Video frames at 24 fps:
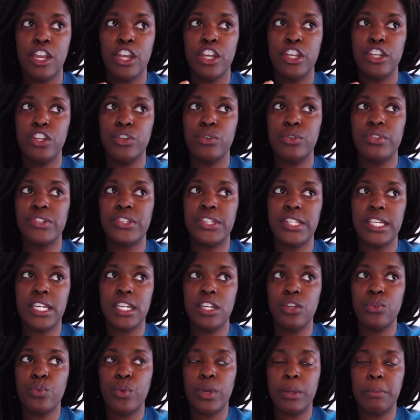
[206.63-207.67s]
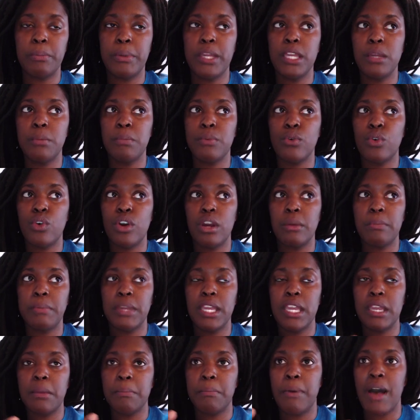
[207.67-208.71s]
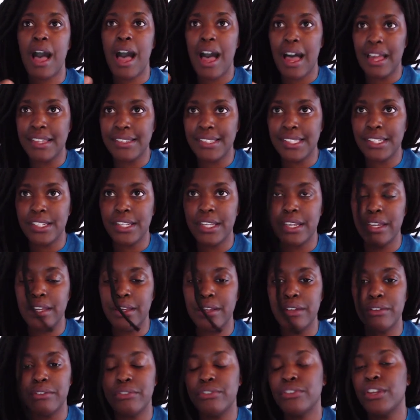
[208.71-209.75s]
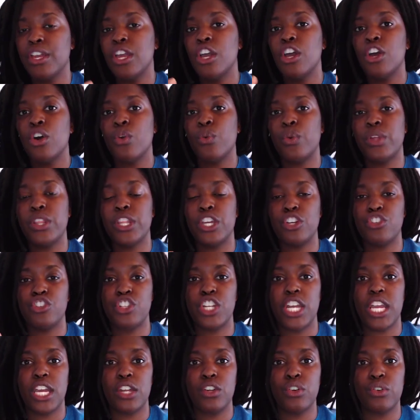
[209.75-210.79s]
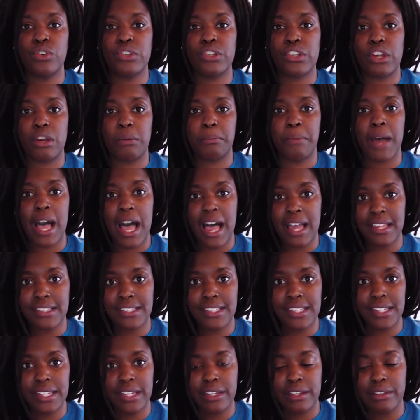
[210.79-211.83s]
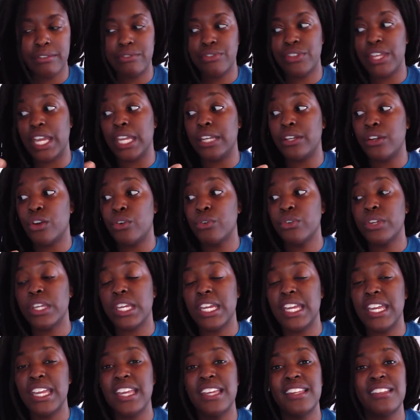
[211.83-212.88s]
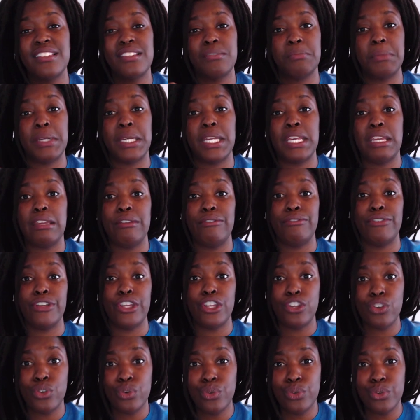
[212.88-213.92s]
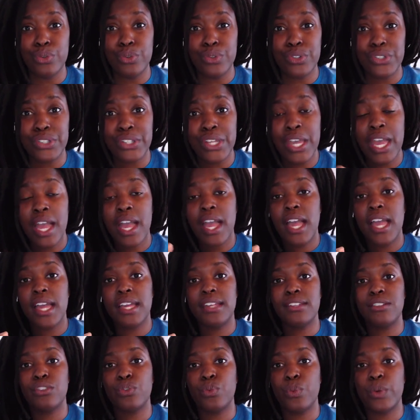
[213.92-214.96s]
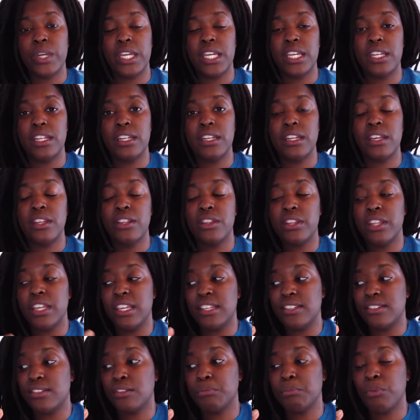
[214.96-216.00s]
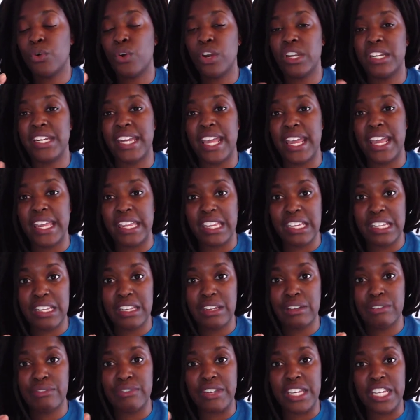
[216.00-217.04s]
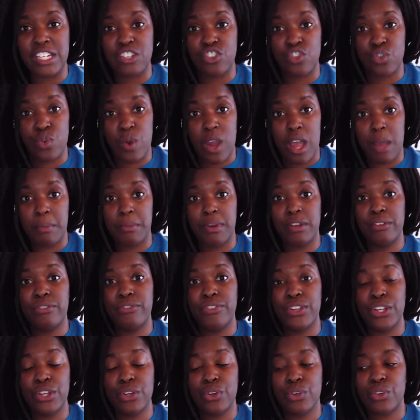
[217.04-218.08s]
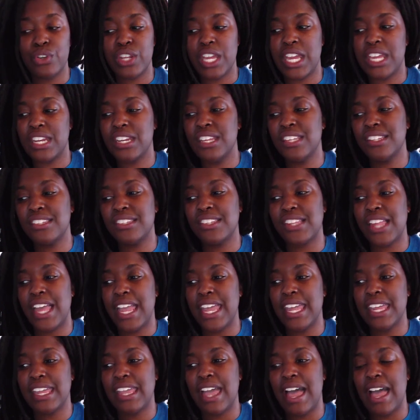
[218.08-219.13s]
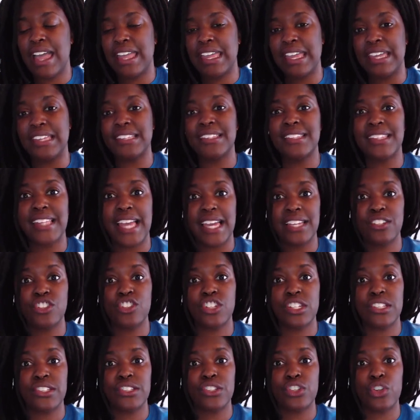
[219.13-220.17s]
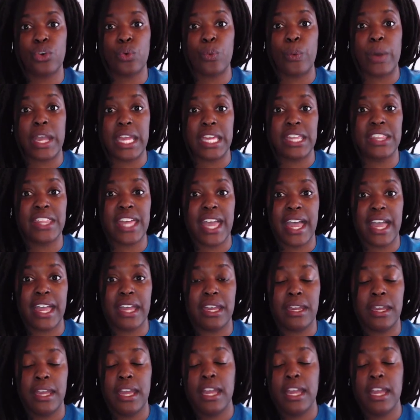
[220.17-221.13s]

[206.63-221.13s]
you see when people are being positive, when their channels are positive, they don't get as many views as when it's more negative and drama filled. And it's I guess that's just the way that